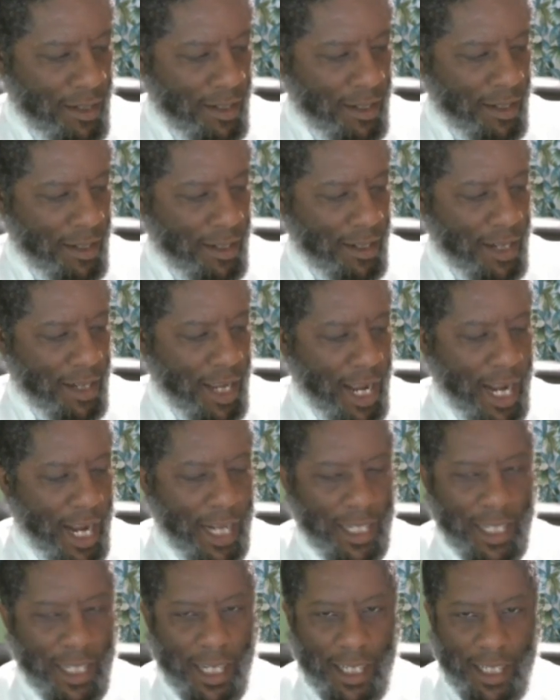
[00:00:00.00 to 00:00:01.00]
uh,
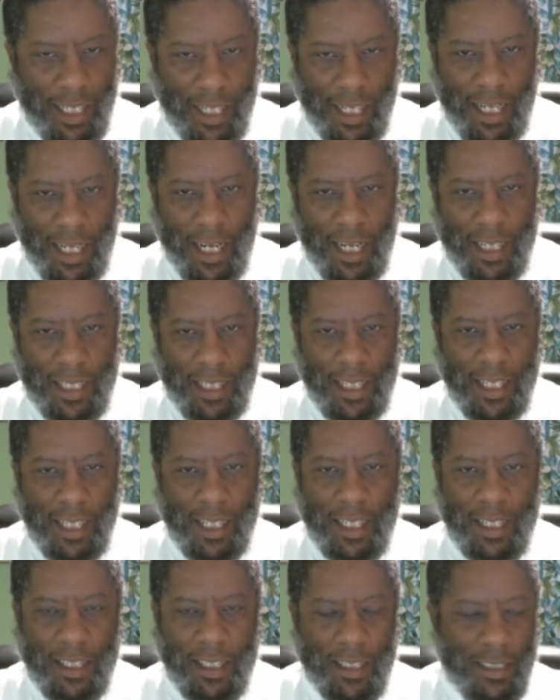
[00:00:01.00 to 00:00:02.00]
highlighting that I
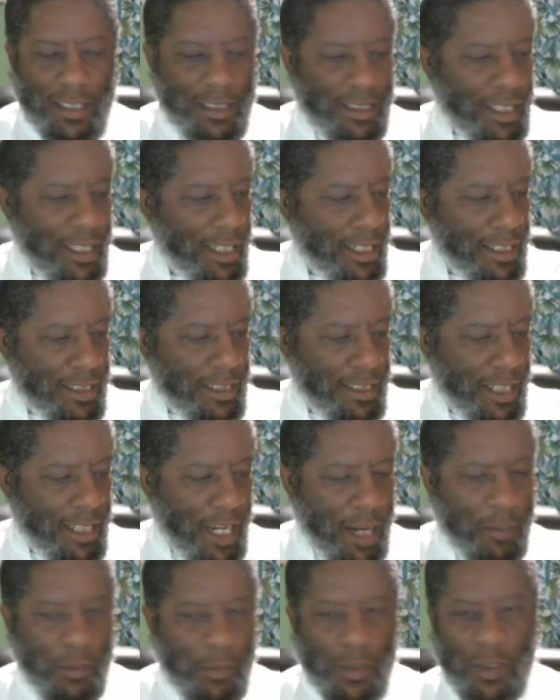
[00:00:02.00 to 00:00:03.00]
did in the second
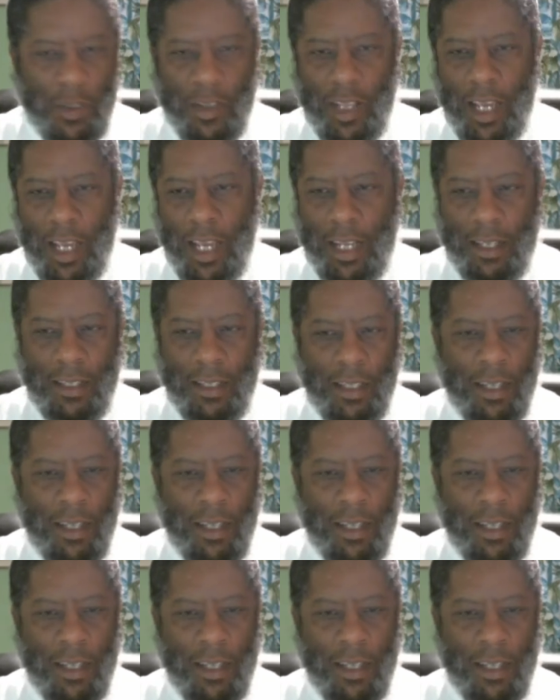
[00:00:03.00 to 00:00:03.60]
chapter that